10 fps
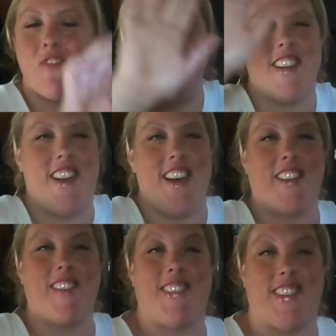
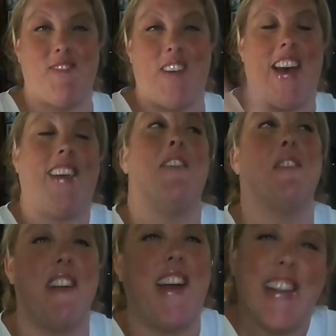production value
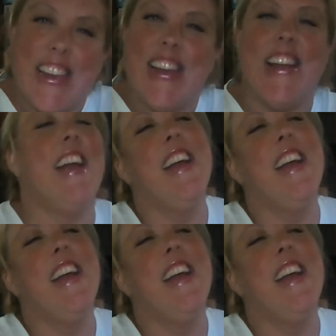around here.